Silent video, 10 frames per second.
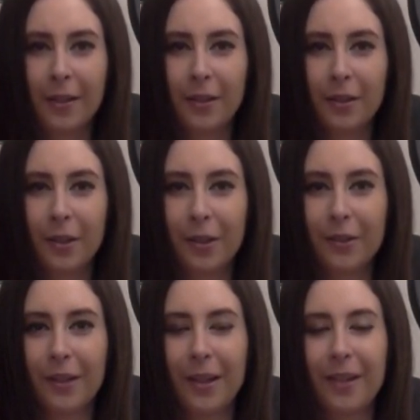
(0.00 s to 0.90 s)

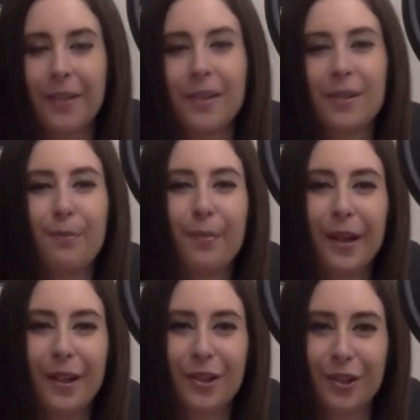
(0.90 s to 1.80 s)
literally in this
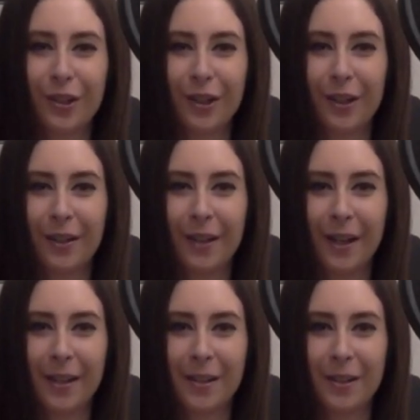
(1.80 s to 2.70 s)
picture
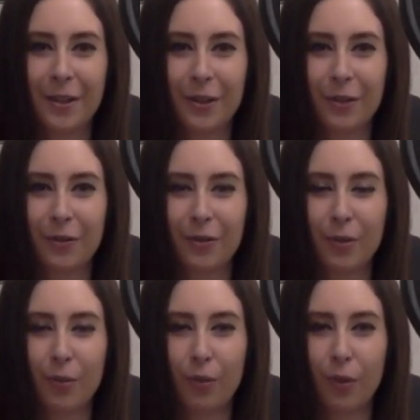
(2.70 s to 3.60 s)
next to the
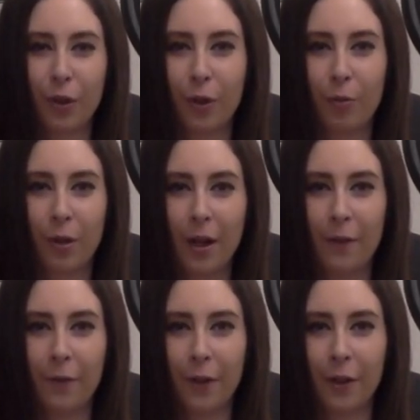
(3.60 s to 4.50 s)
border or
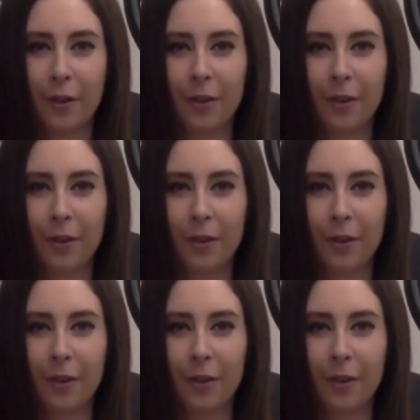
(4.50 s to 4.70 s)
whatever.